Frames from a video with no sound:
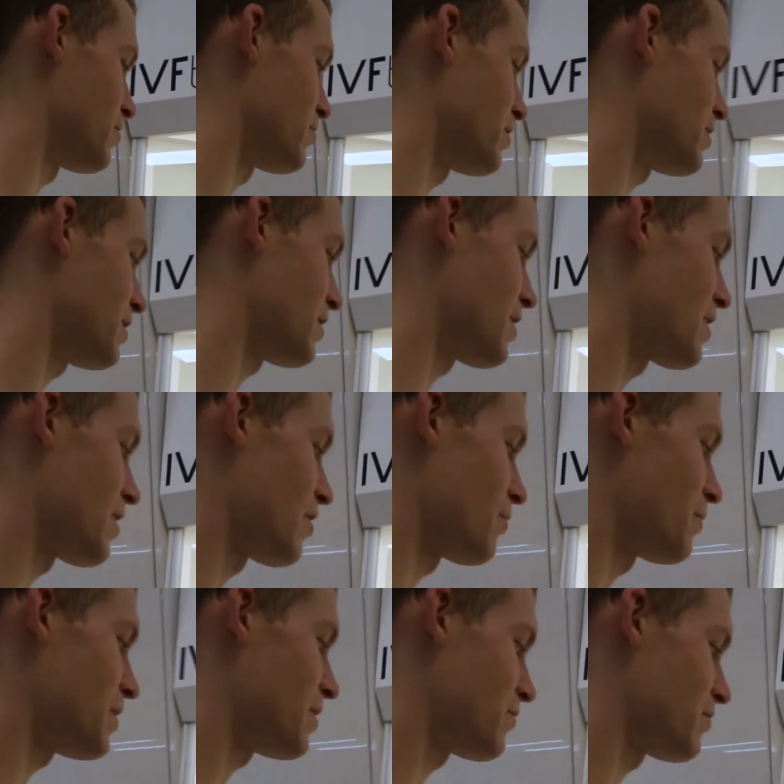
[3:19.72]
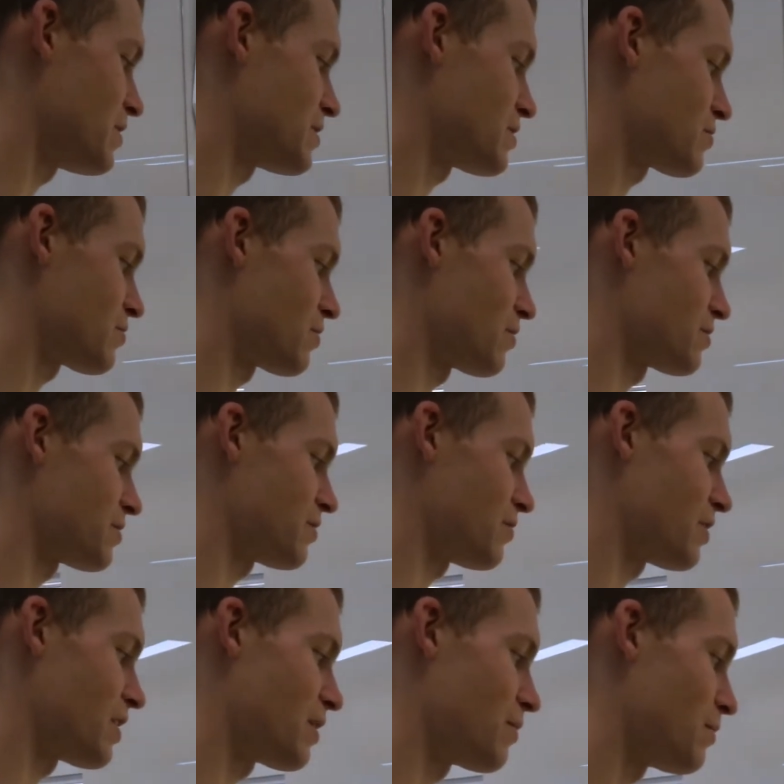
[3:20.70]
donate, how many of these straws
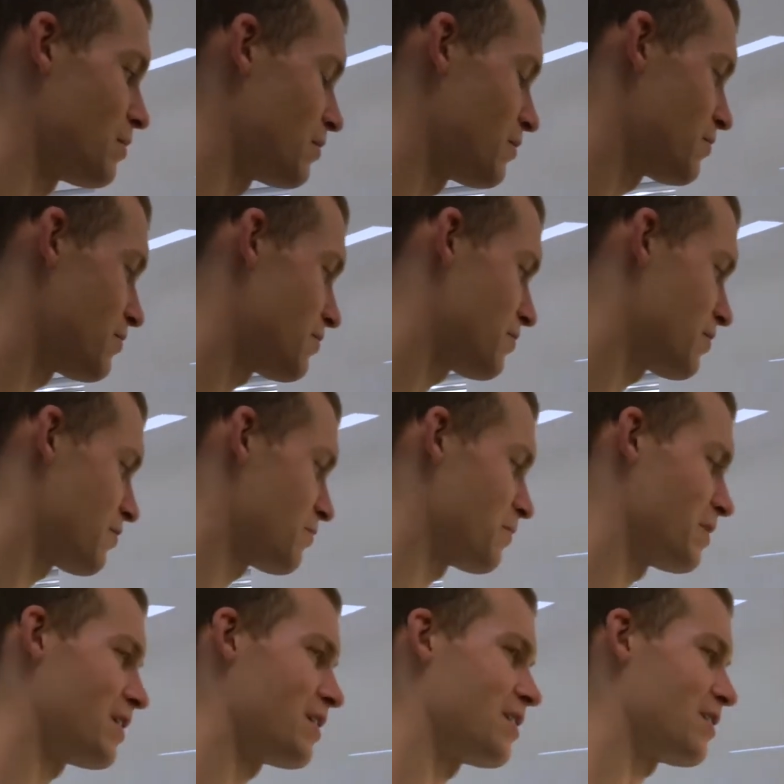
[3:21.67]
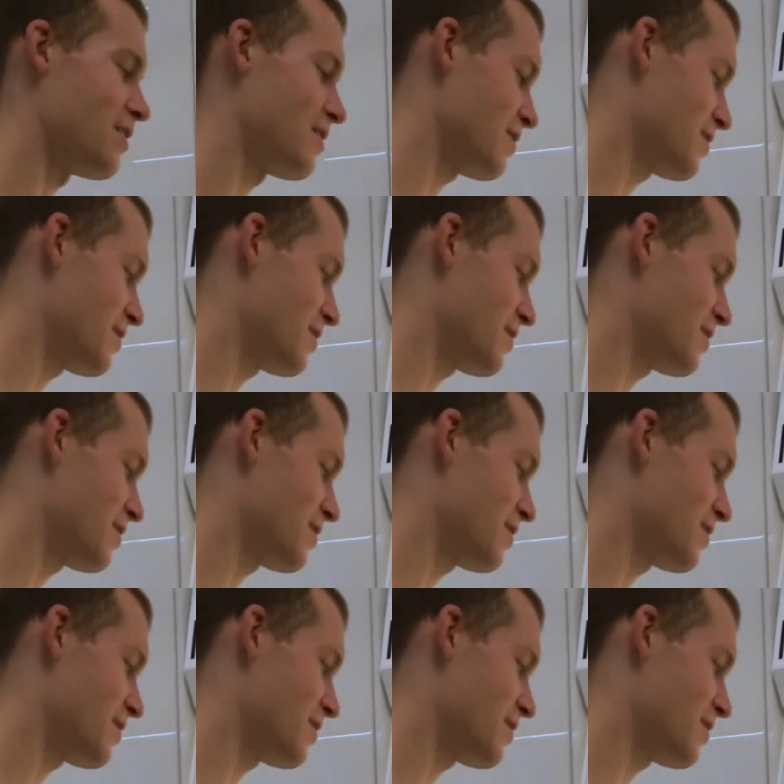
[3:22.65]
are you capable of making?